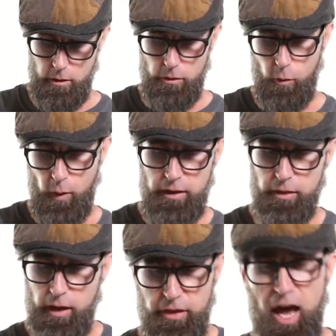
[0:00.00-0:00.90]
The way
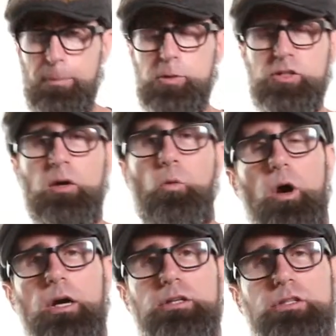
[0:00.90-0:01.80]
the, the hypersync
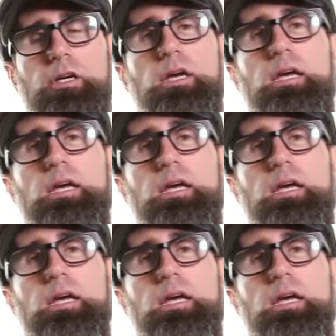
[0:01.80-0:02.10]
works